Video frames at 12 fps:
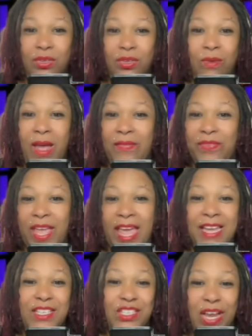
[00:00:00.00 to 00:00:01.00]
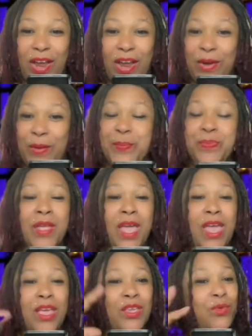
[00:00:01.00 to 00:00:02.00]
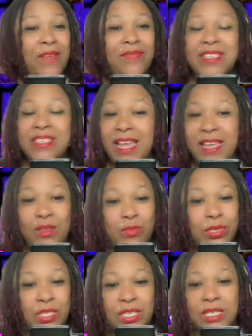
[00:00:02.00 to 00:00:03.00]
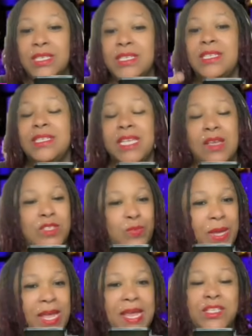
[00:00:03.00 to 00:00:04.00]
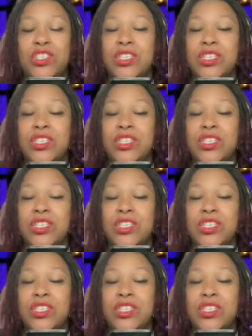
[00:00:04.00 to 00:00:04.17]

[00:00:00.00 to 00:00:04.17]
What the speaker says: You don't have to. Hey, Sherm, you don't have to stay in the bushes. It's a safe space.